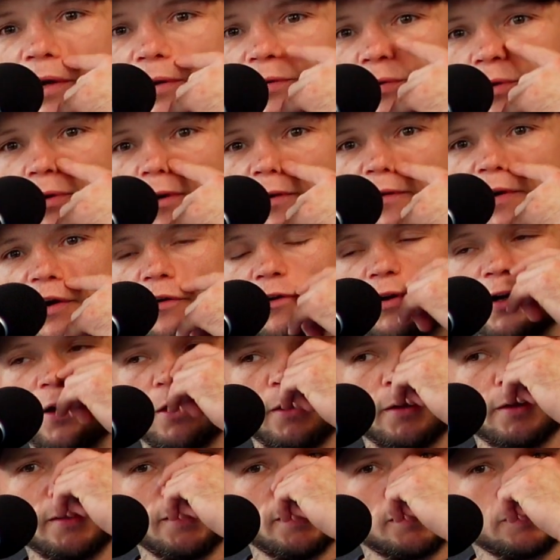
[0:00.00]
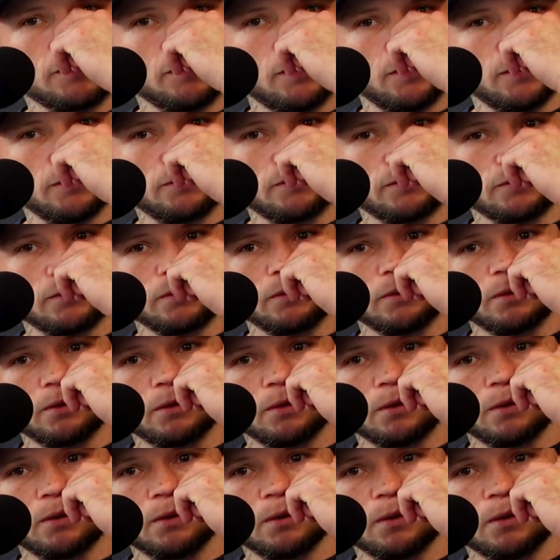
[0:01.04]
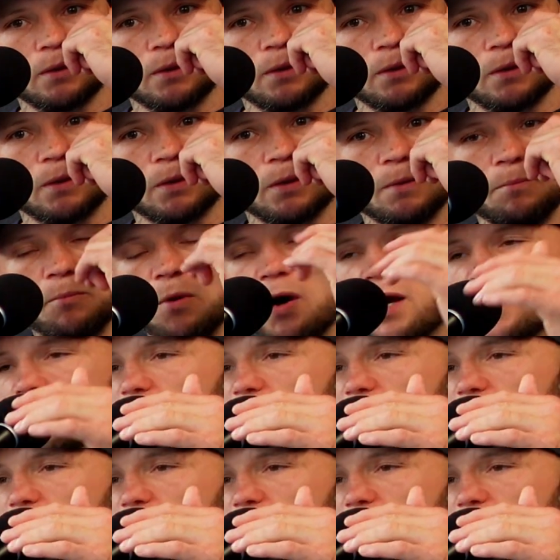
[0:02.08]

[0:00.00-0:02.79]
sort of area, it's like... My